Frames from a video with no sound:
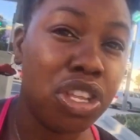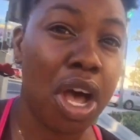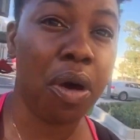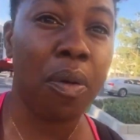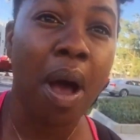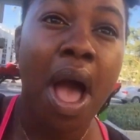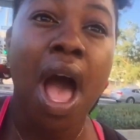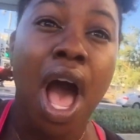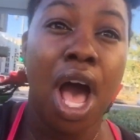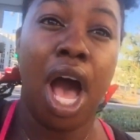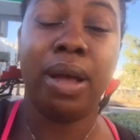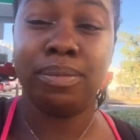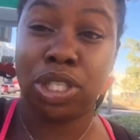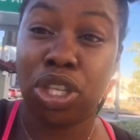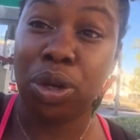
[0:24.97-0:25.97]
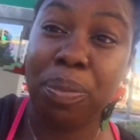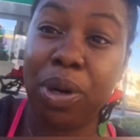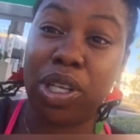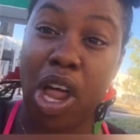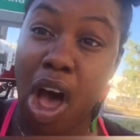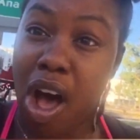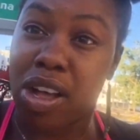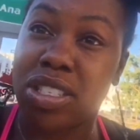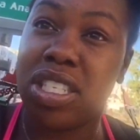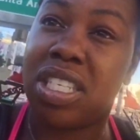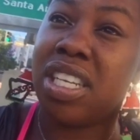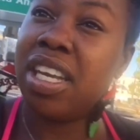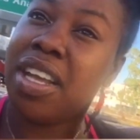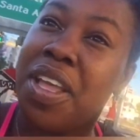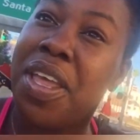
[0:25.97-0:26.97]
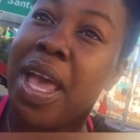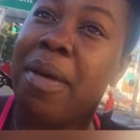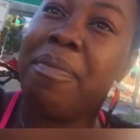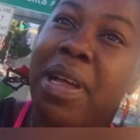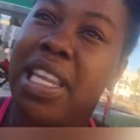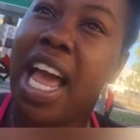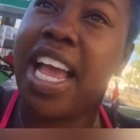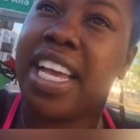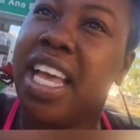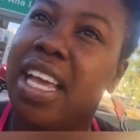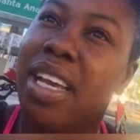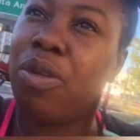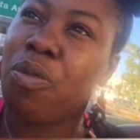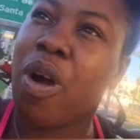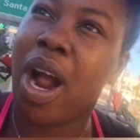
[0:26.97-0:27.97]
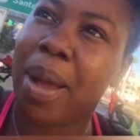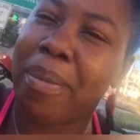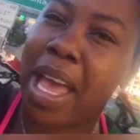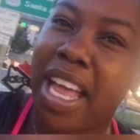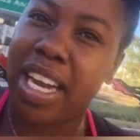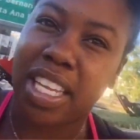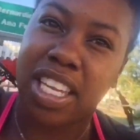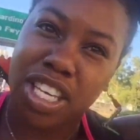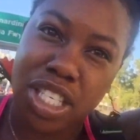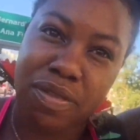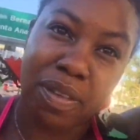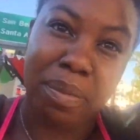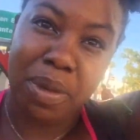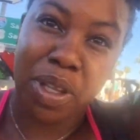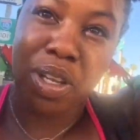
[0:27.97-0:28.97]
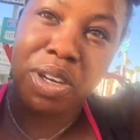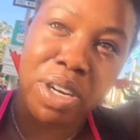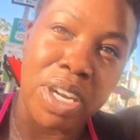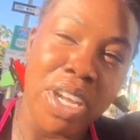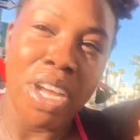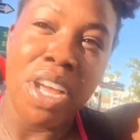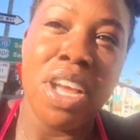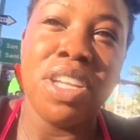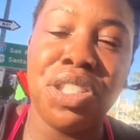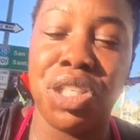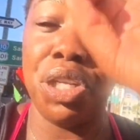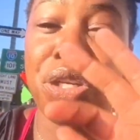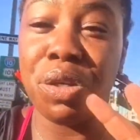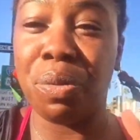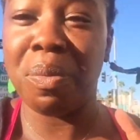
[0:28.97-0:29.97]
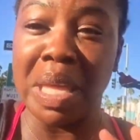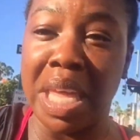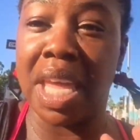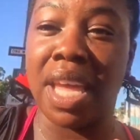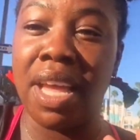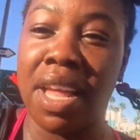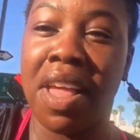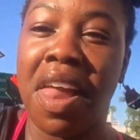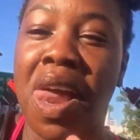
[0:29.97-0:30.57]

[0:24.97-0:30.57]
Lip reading: So I'm super lost. But where I'm at, it looks familiar to me.